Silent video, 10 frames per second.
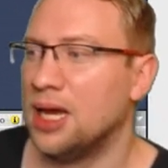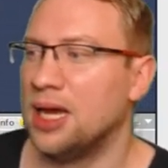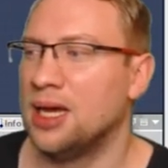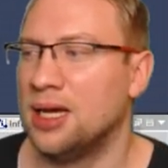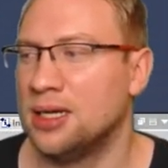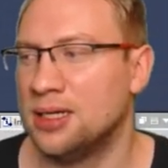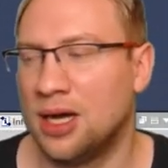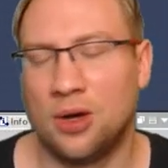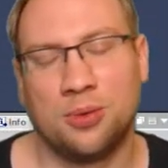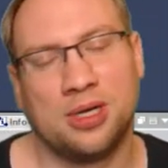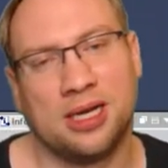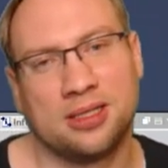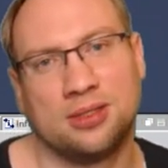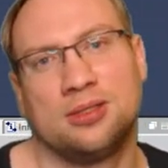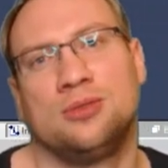and now I would like
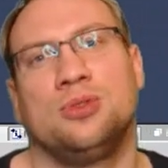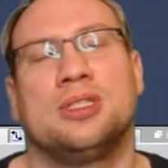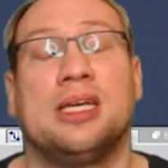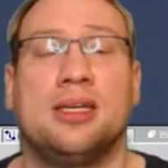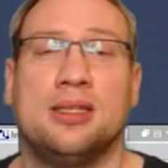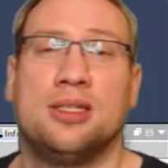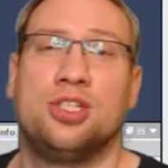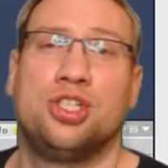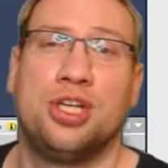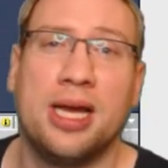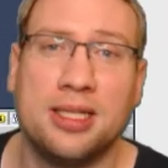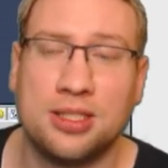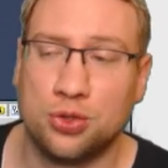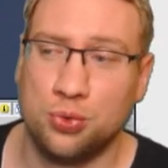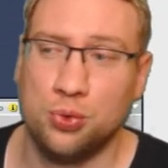to take the
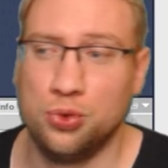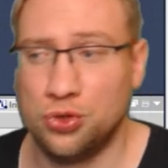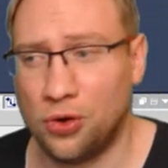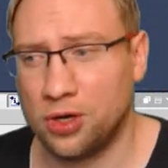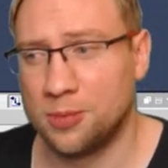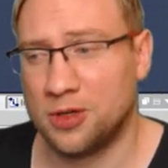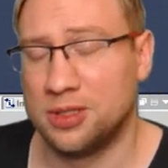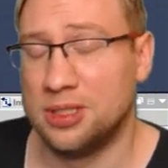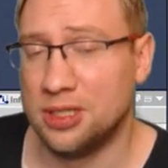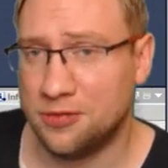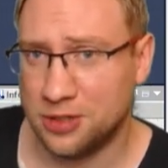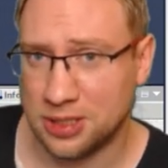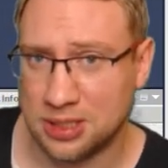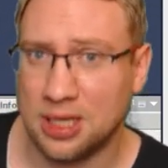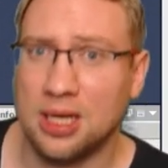chance to talk about the
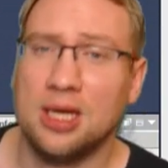difference.